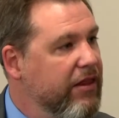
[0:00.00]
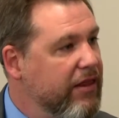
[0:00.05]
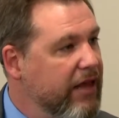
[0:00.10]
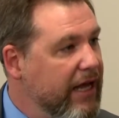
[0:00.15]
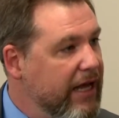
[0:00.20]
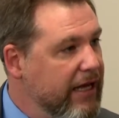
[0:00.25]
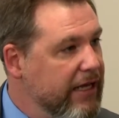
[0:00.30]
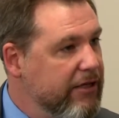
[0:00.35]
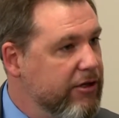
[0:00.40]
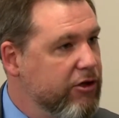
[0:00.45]

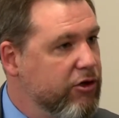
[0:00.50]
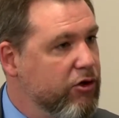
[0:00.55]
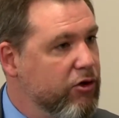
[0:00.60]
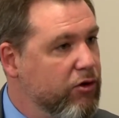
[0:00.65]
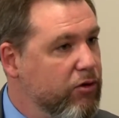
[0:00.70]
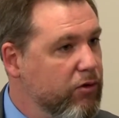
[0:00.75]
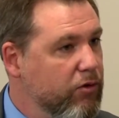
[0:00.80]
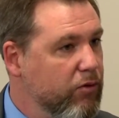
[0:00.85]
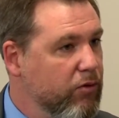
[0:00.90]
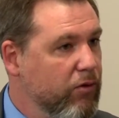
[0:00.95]

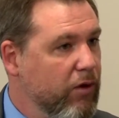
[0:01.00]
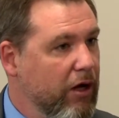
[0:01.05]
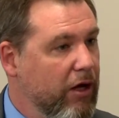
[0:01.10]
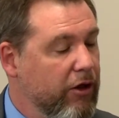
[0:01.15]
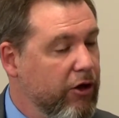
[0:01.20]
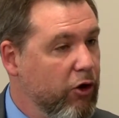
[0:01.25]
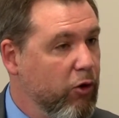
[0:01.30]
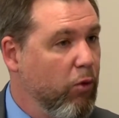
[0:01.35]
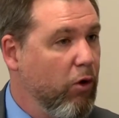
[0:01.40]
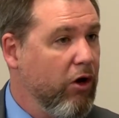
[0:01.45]

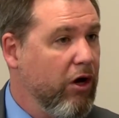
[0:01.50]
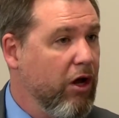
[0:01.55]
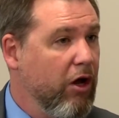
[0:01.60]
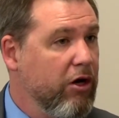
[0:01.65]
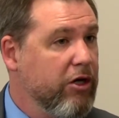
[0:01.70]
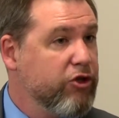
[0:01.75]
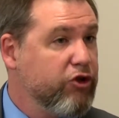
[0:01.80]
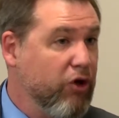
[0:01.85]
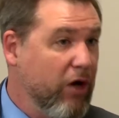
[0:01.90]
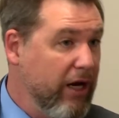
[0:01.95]
they're working on a
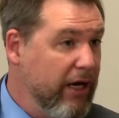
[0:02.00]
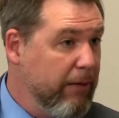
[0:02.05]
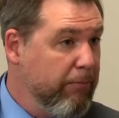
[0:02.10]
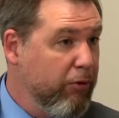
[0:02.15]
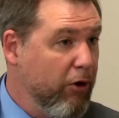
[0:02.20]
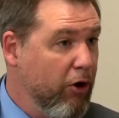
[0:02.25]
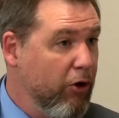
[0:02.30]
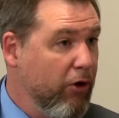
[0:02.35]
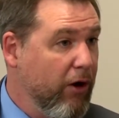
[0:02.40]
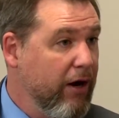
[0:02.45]
training
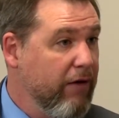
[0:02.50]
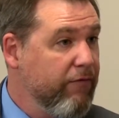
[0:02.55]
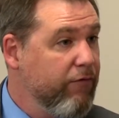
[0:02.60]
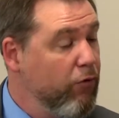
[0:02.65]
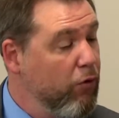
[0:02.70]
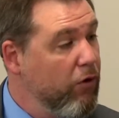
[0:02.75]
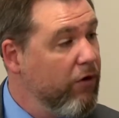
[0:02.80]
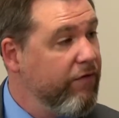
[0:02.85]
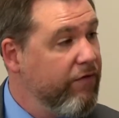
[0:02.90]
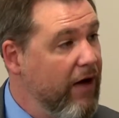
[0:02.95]
program
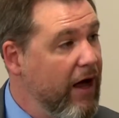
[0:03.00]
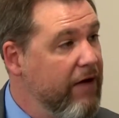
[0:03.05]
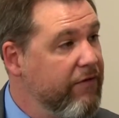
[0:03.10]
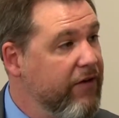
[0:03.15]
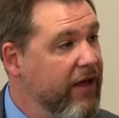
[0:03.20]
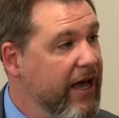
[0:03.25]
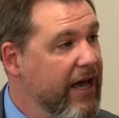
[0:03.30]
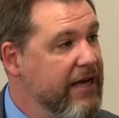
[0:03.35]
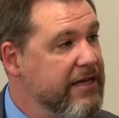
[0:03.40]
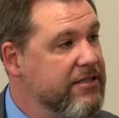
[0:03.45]
for a 5K.